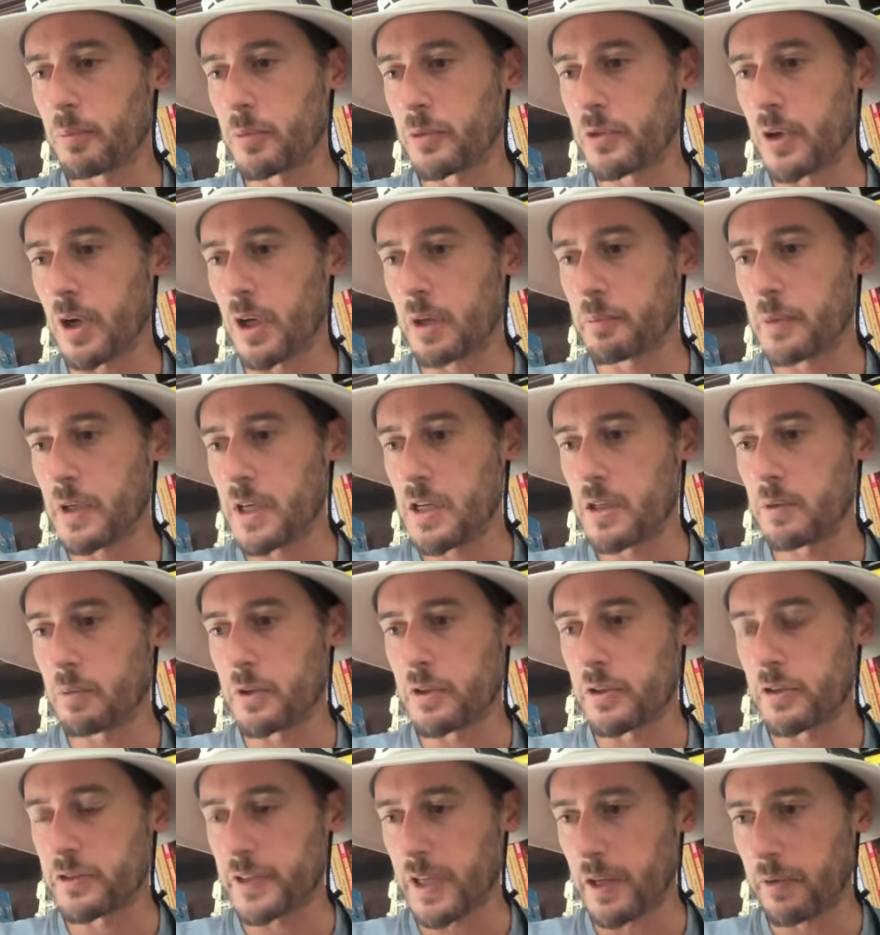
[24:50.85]
Dark Mage, which
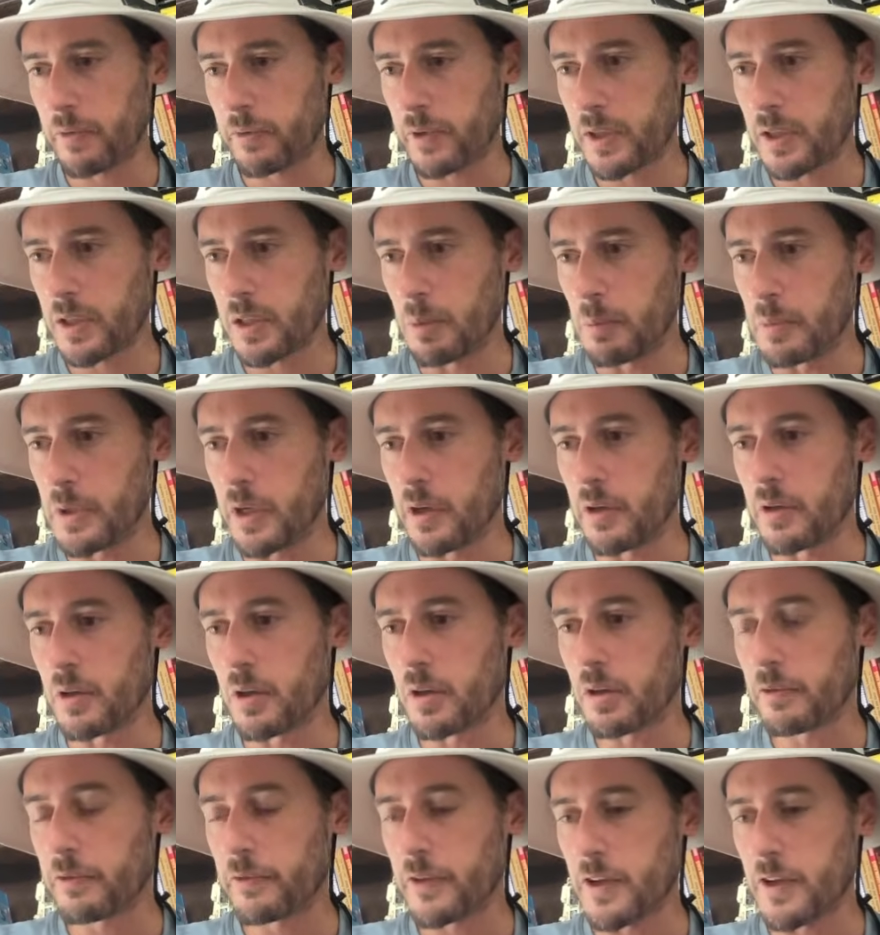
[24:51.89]
is definitely going to be a nerf.